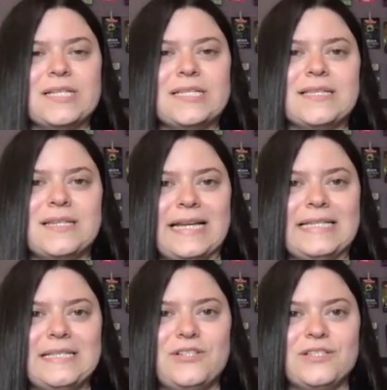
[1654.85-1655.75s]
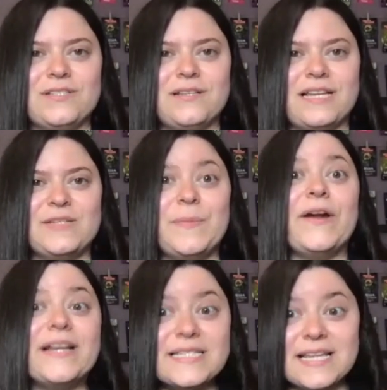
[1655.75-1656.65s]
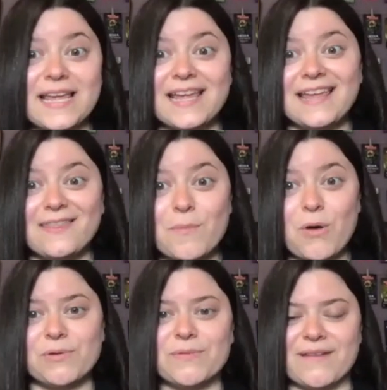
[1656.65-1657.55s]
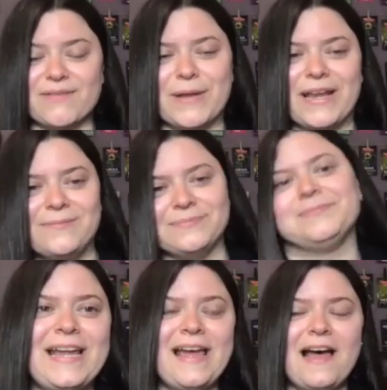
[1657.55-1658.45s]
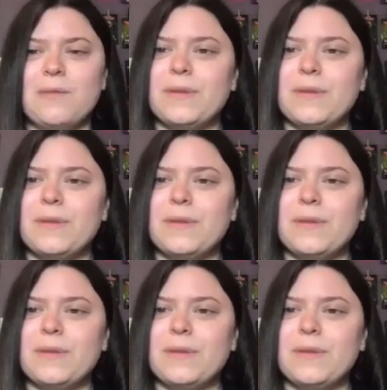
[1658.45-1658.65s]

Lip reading: It's nice to just experience it in the moment with everybody. Mm-hmm.